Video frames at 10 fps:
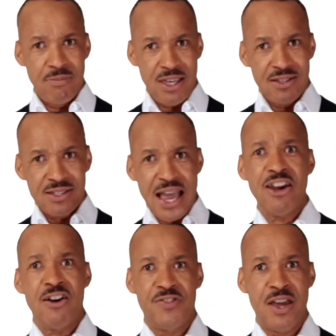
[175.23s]

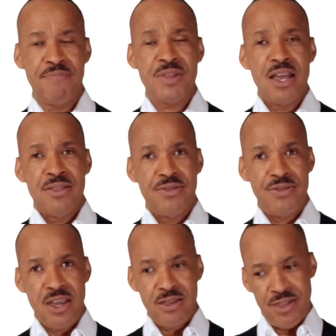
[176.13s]
inside of them,
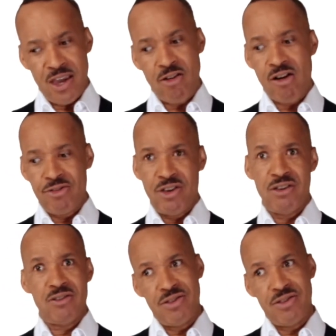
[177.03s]
they, they are the,